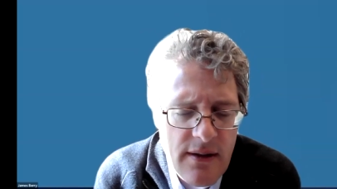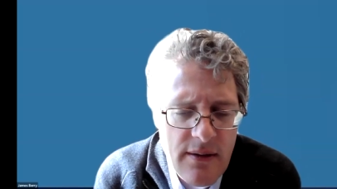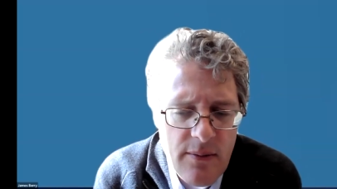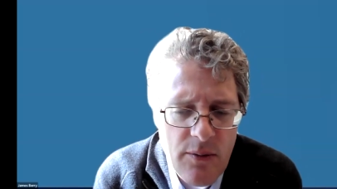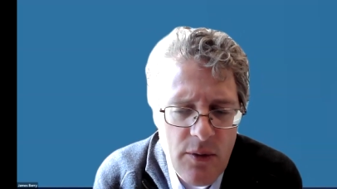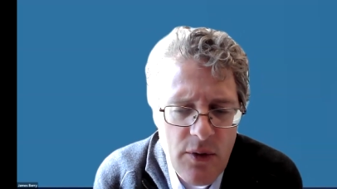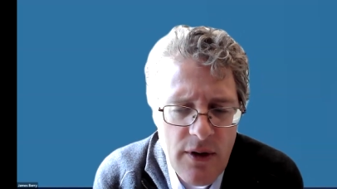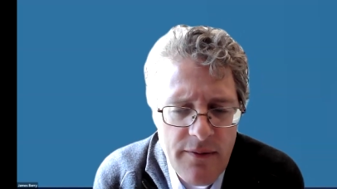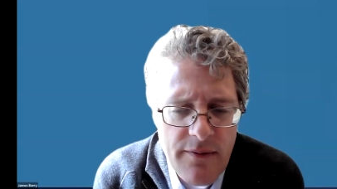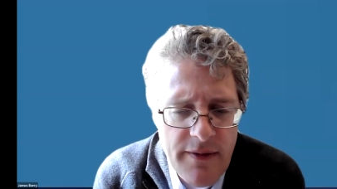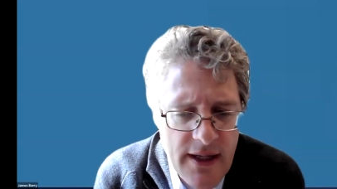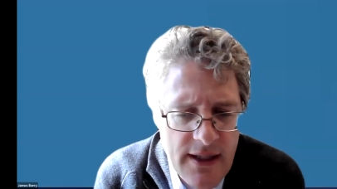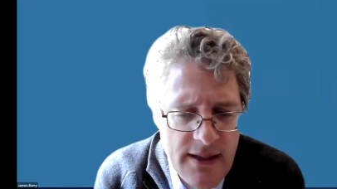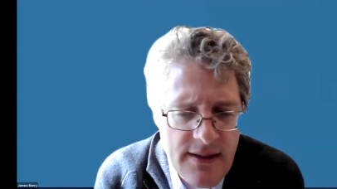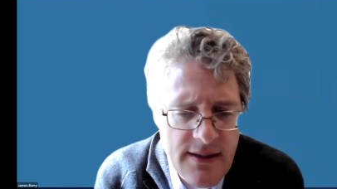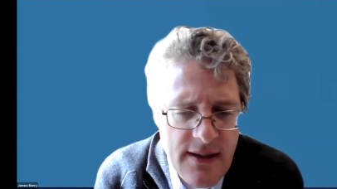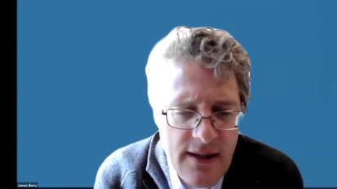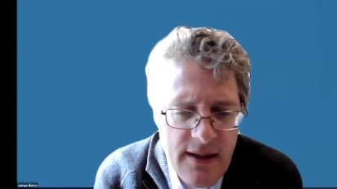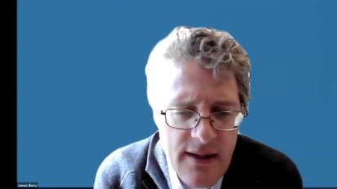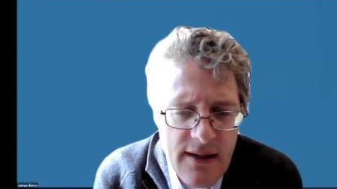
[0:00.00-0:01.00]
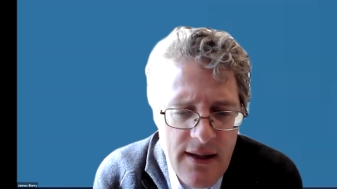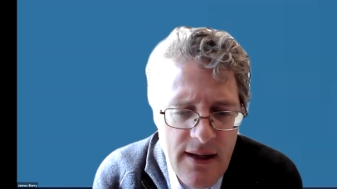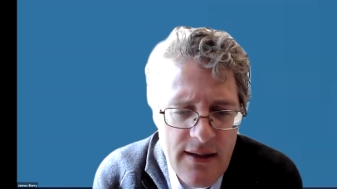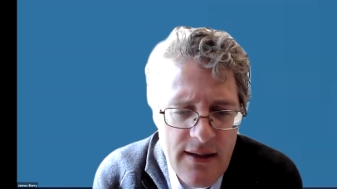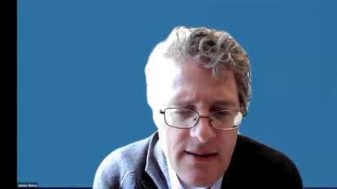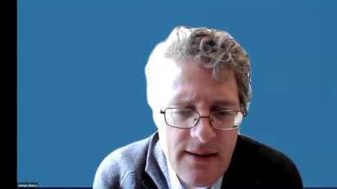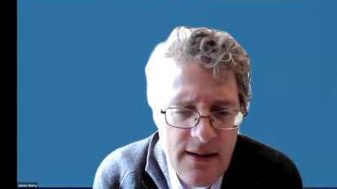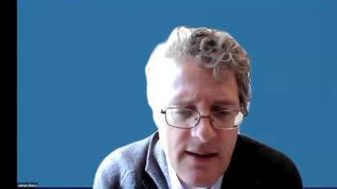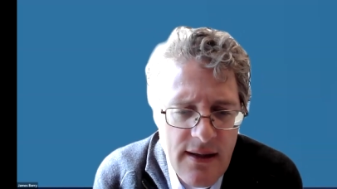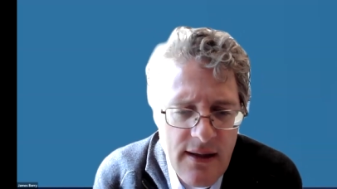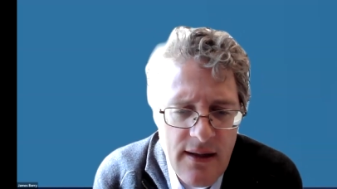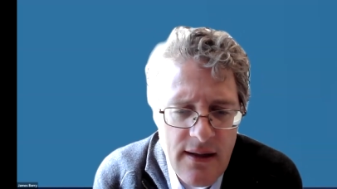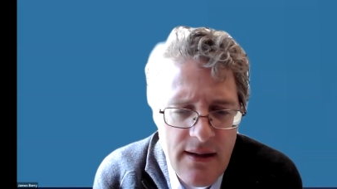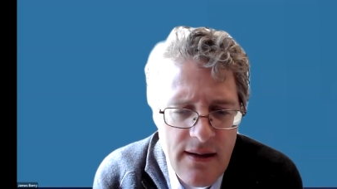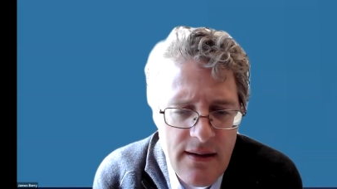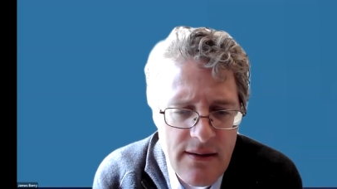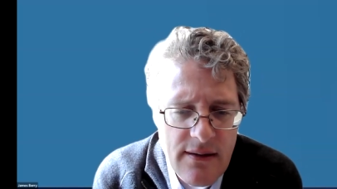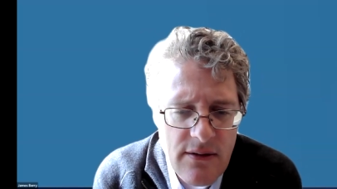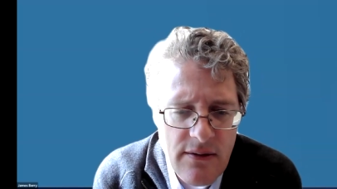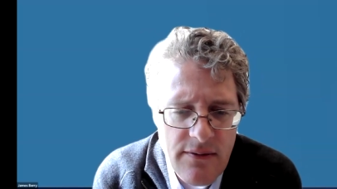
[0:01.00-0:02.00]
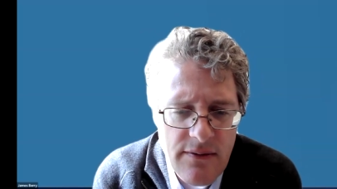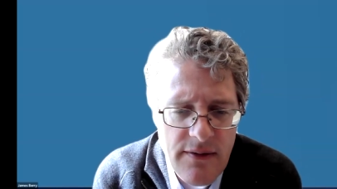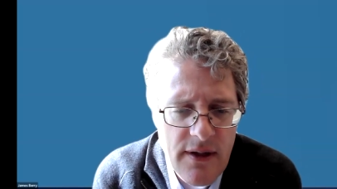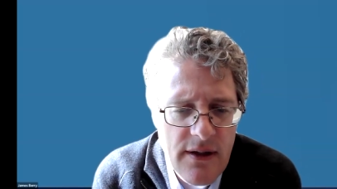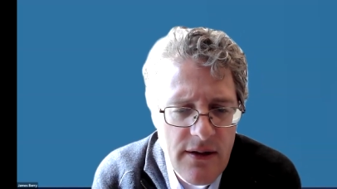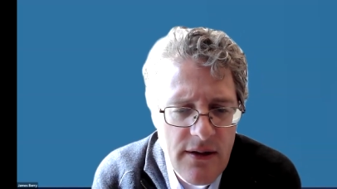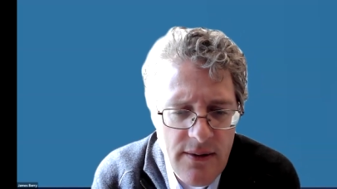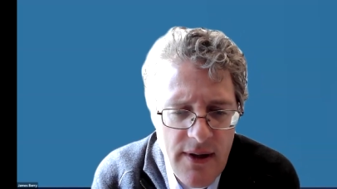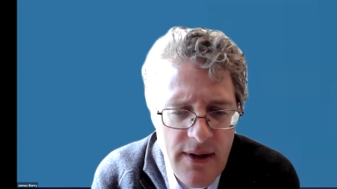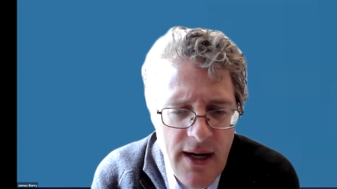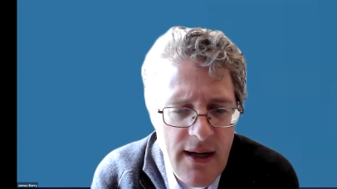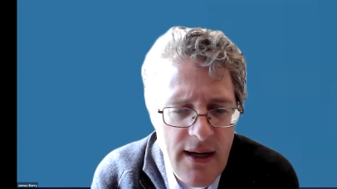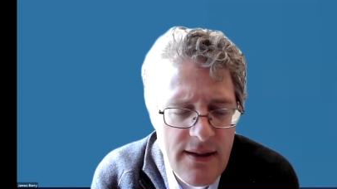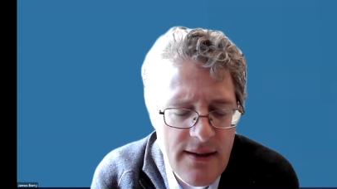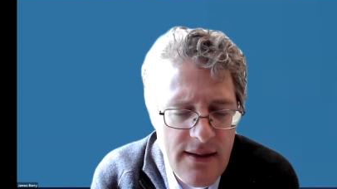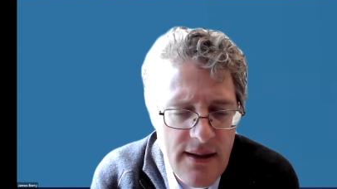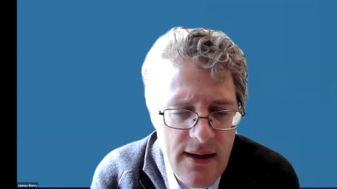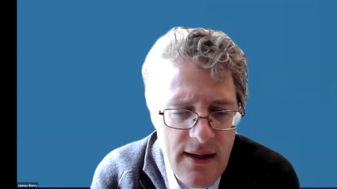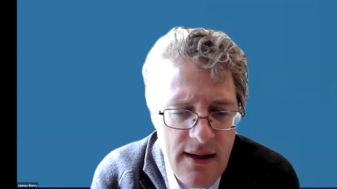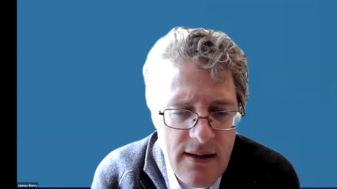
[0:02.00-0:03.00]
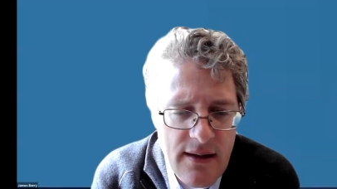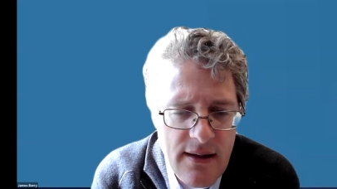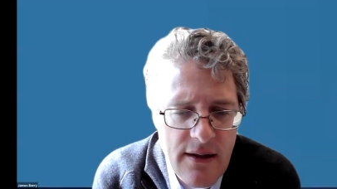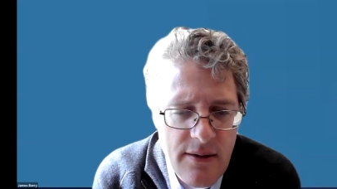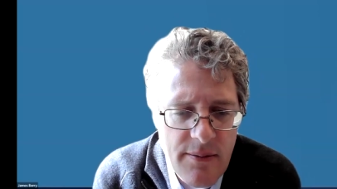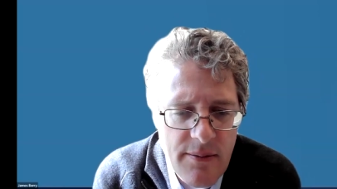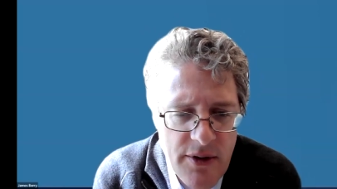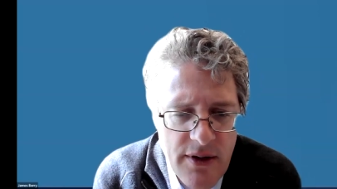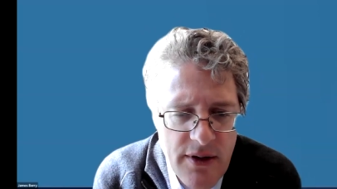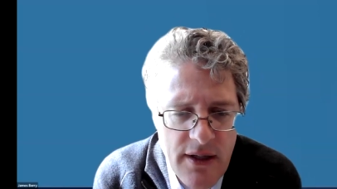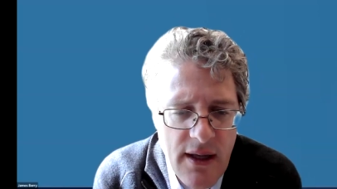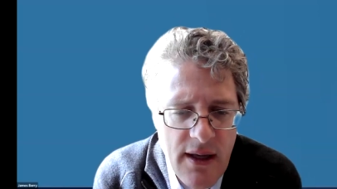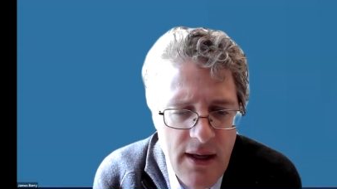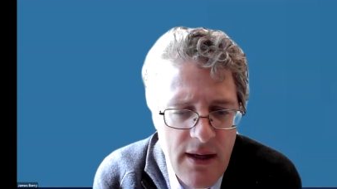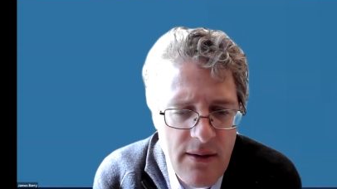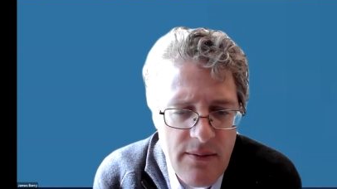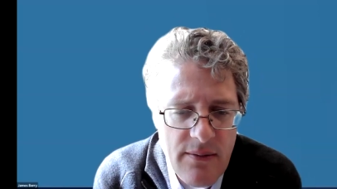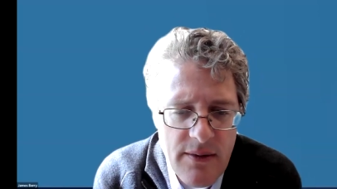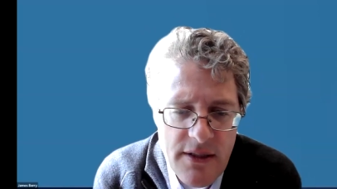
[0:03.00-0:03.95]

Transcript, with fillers: more advanced ALS can sort of interact and communicate,